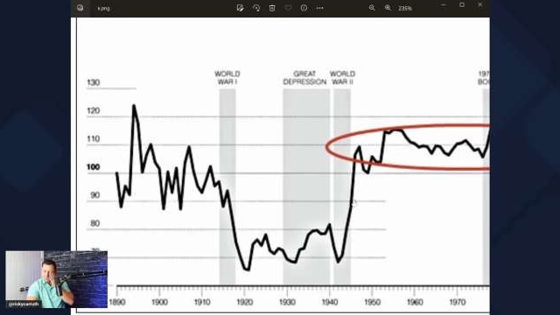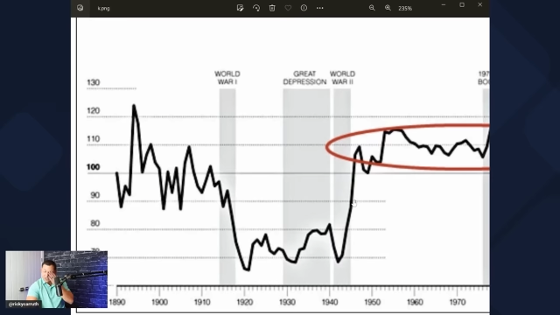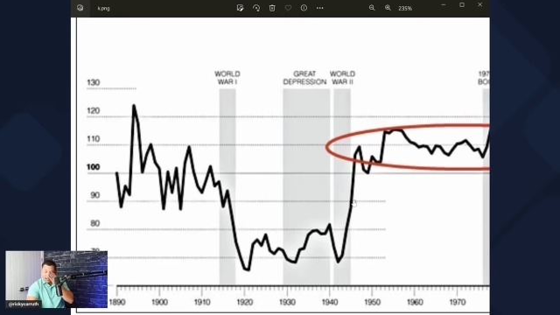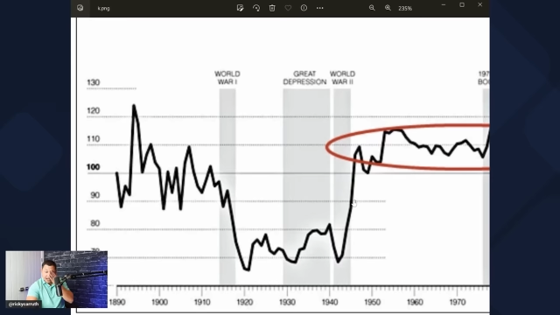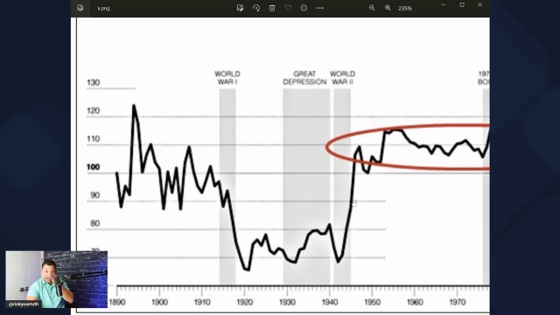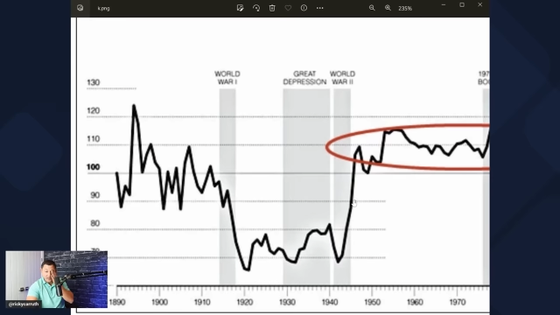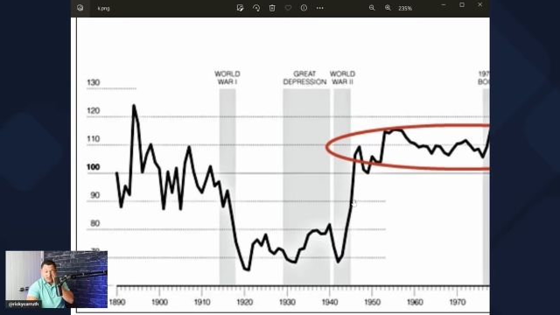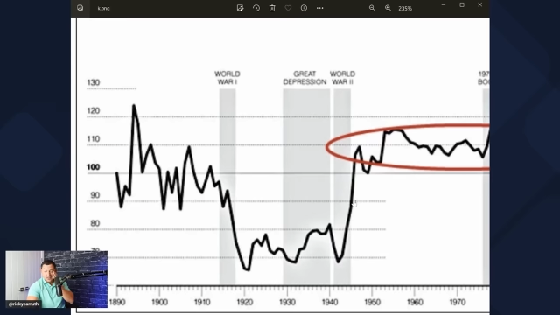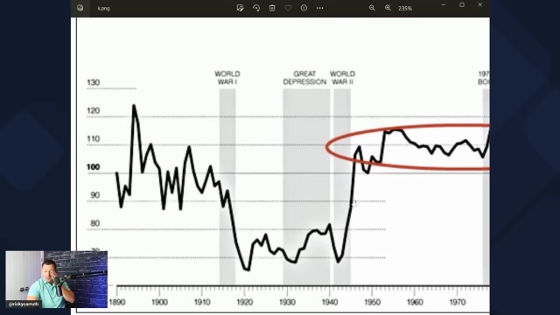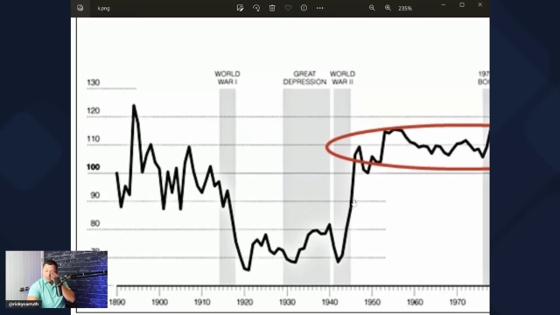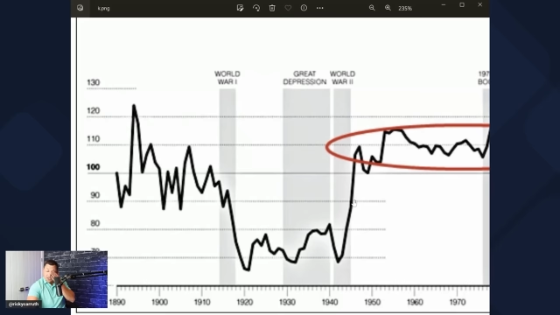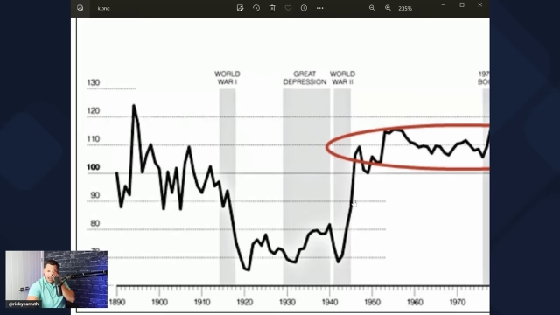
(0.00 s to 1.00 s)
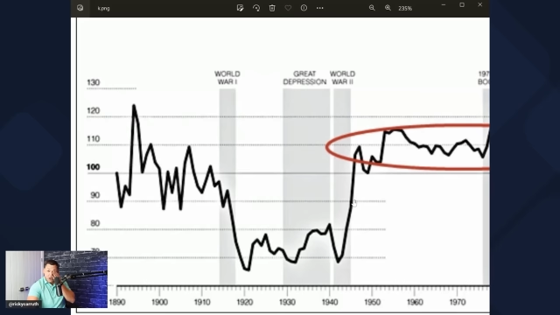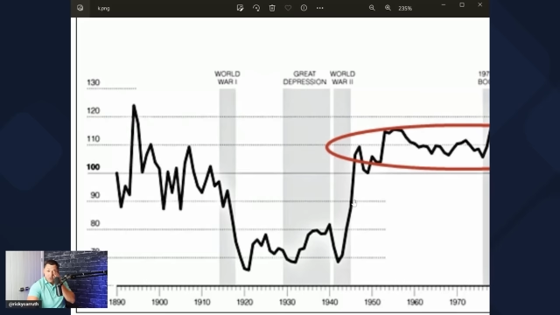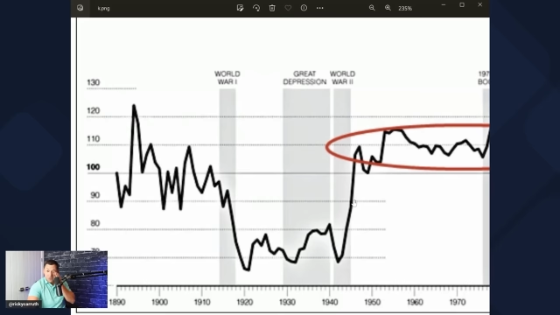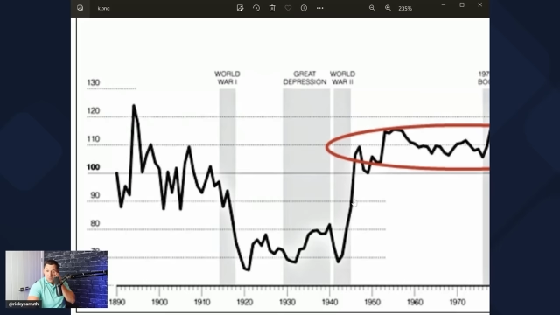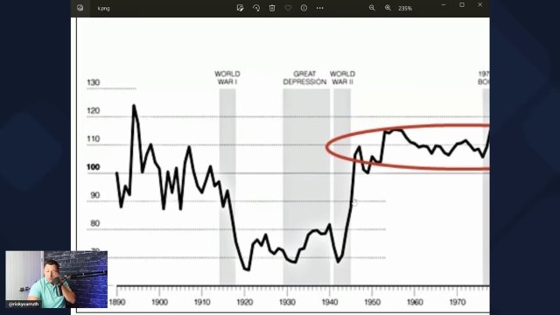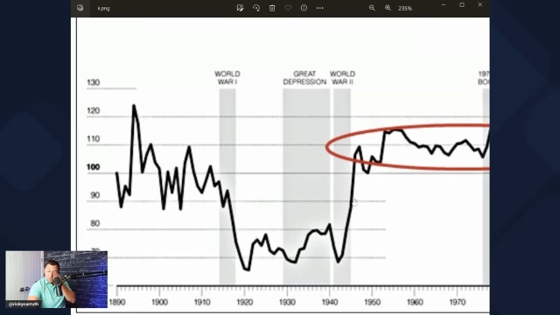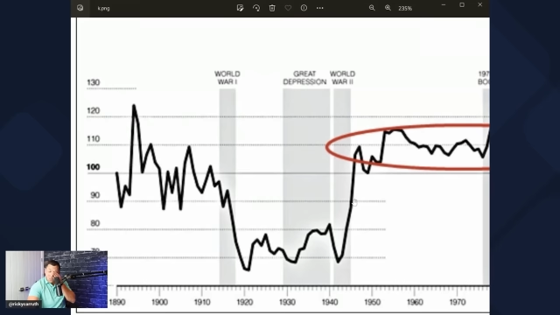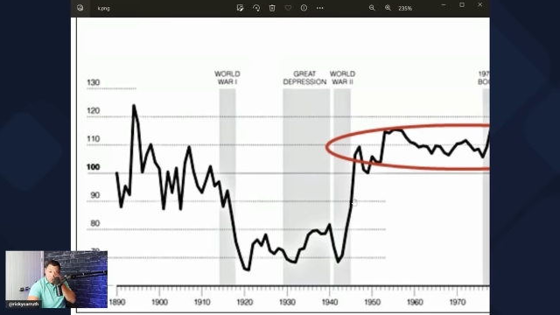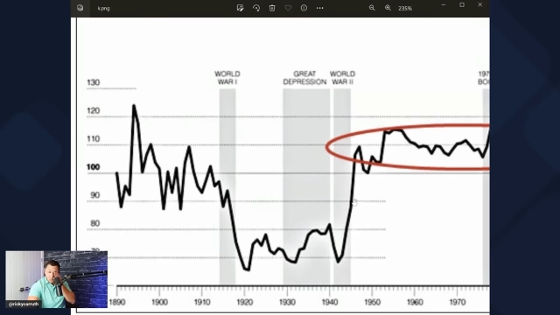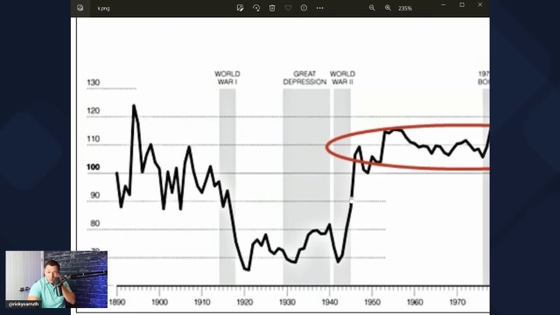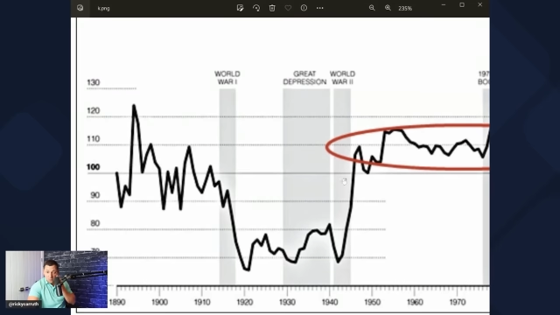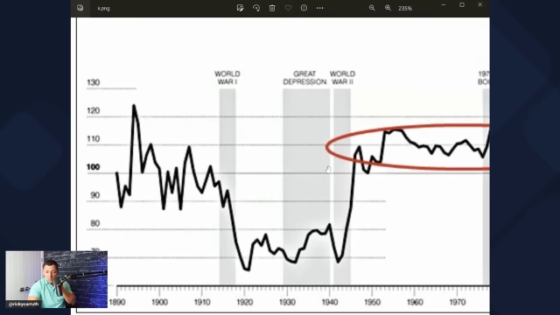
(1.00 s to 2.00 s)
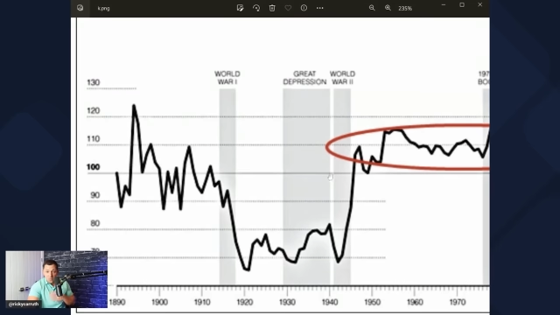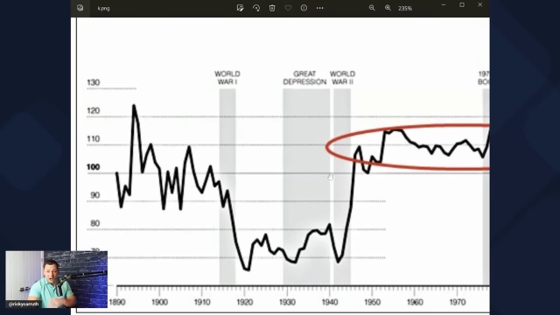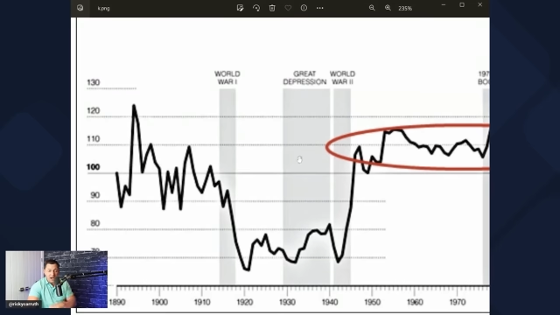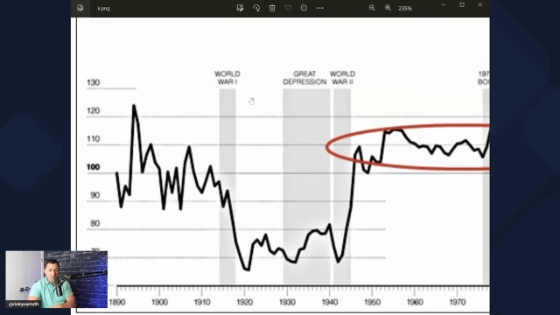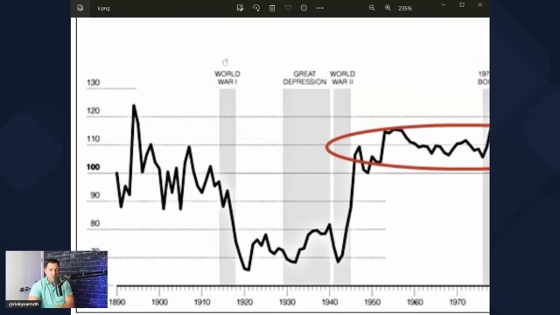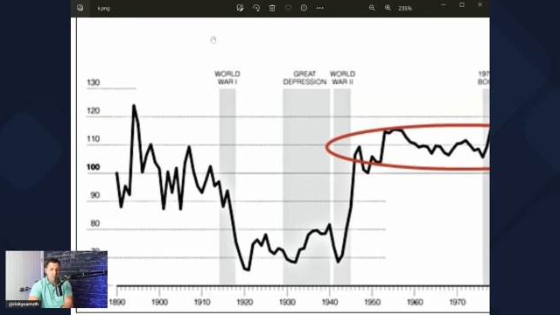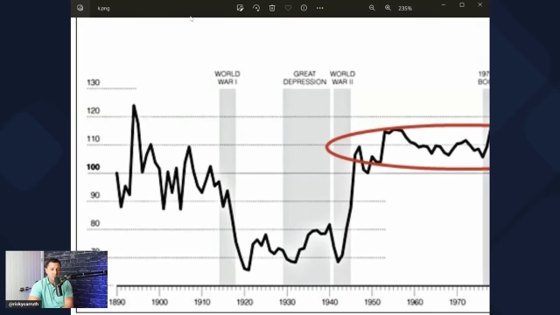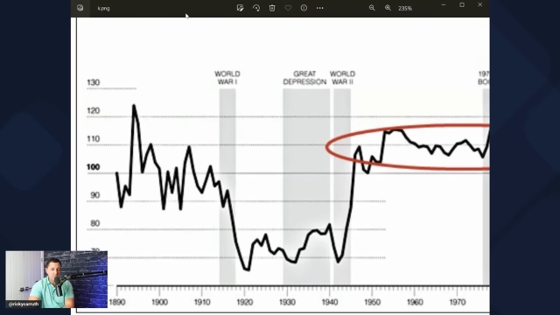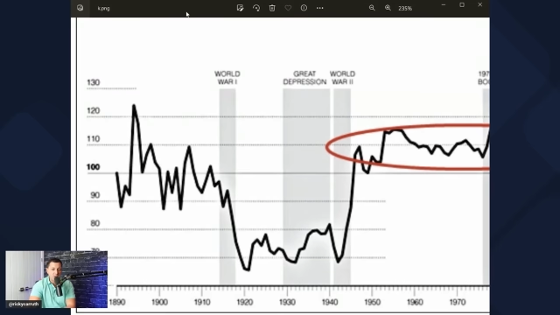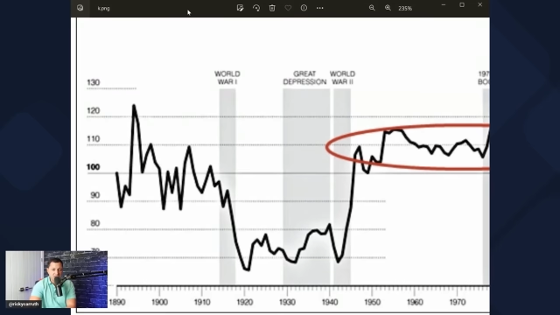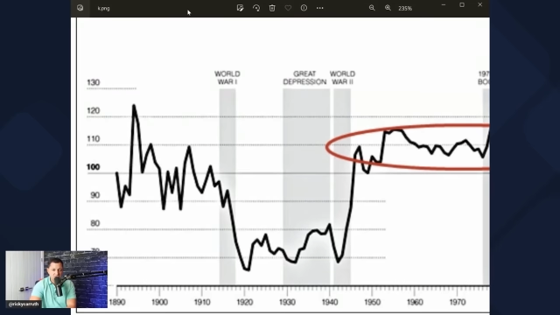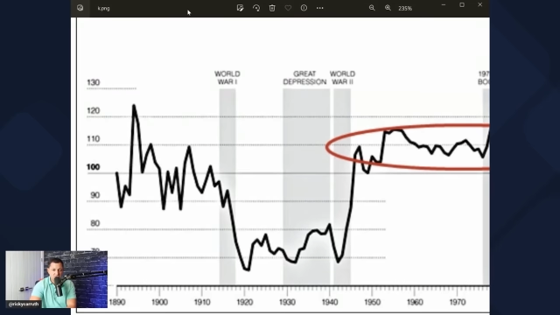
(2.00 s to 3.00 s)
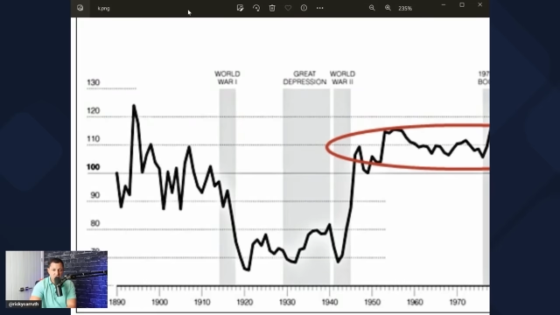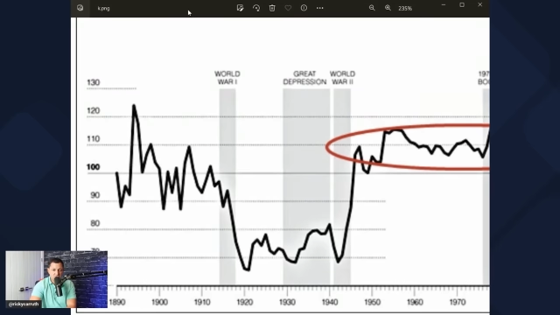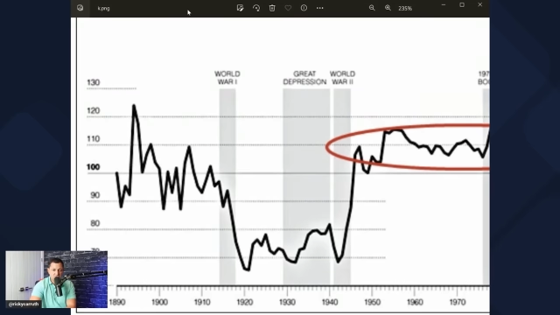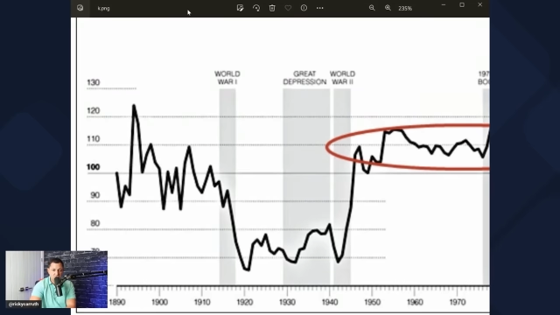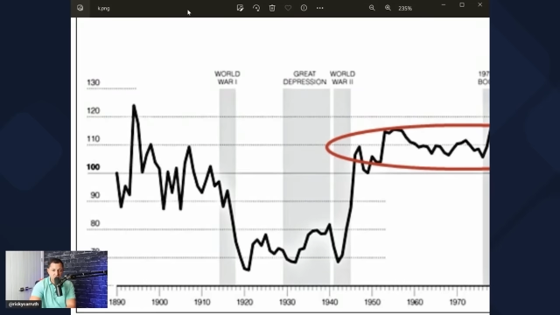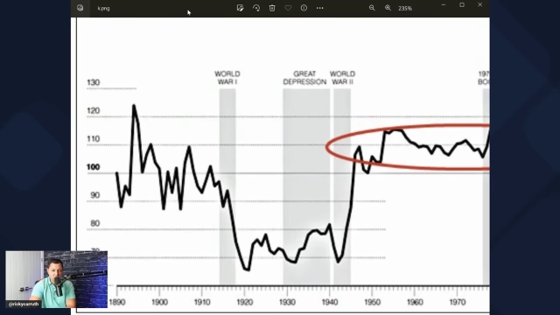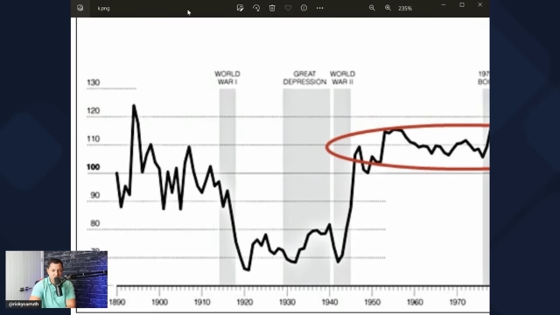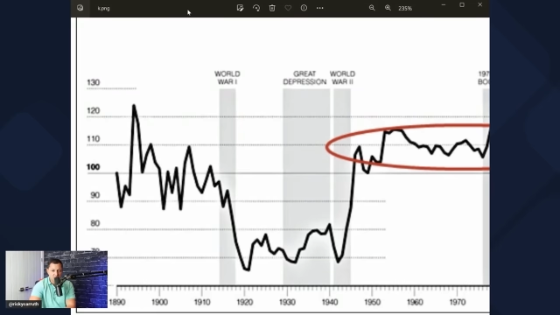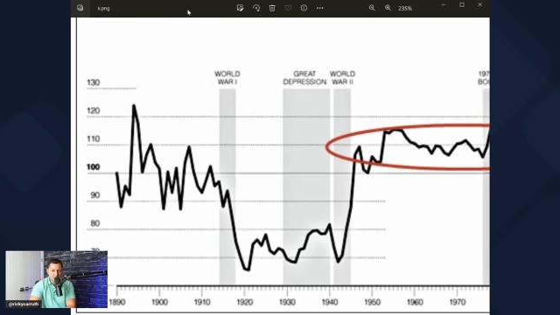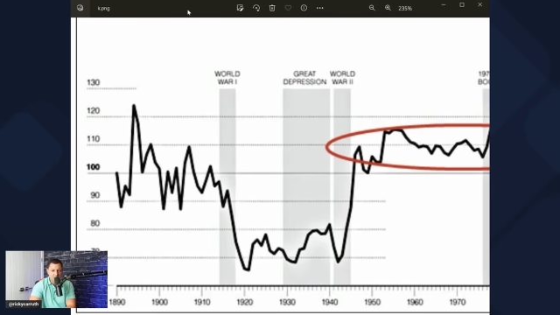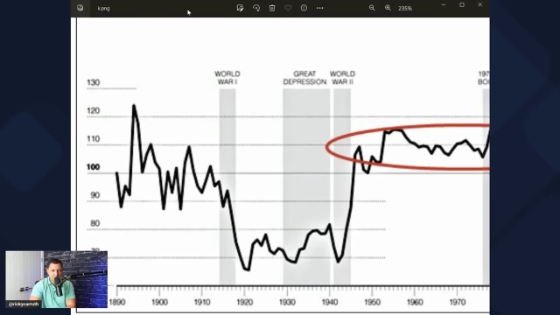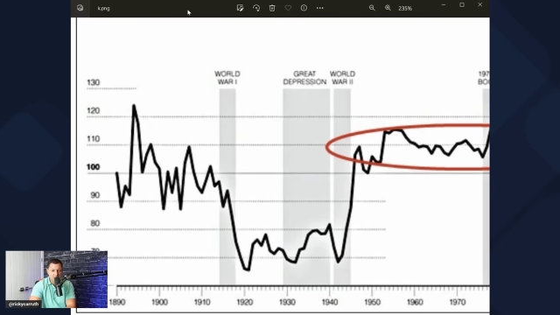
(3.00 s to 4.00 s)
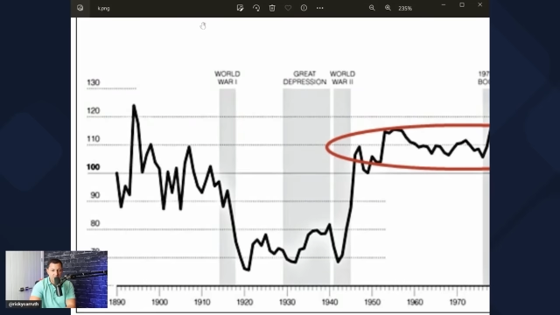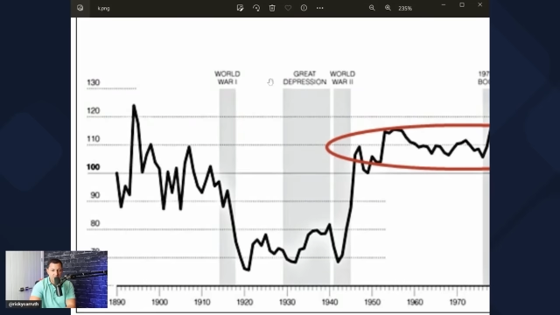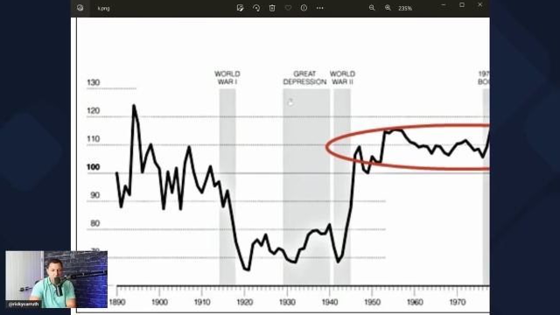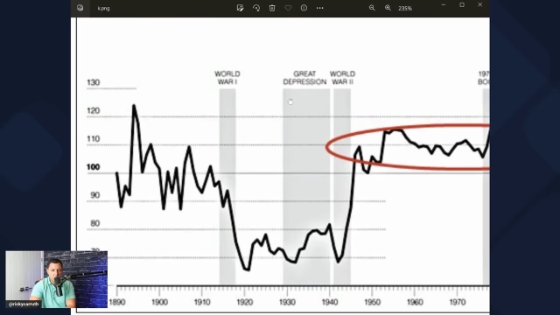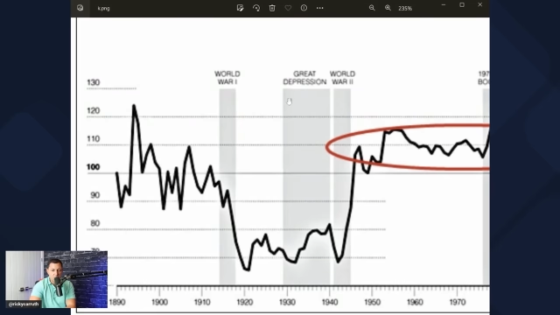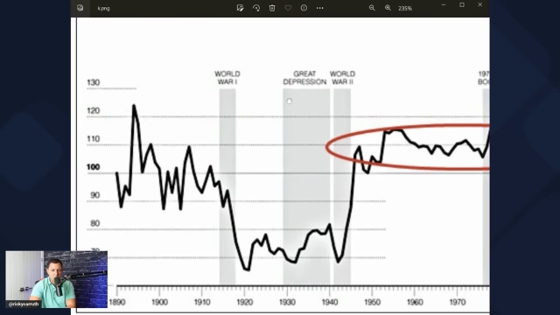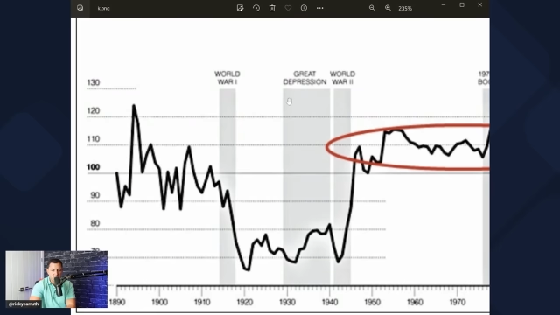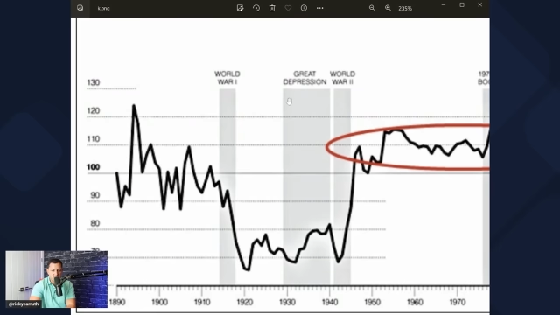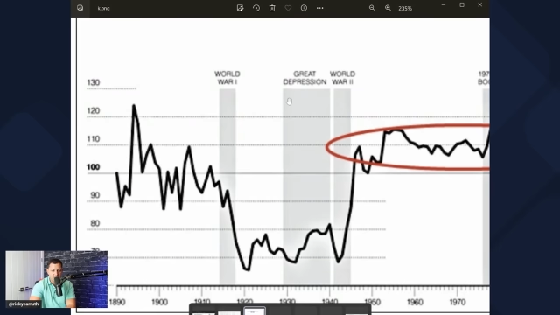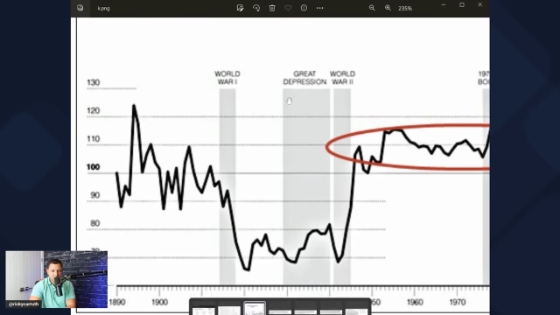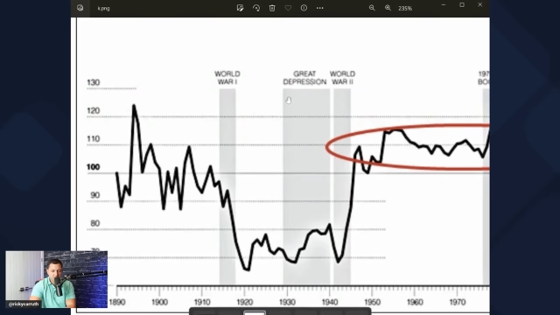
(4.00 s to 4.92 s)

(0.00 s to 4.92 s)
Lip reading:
[unreadable: no face in view]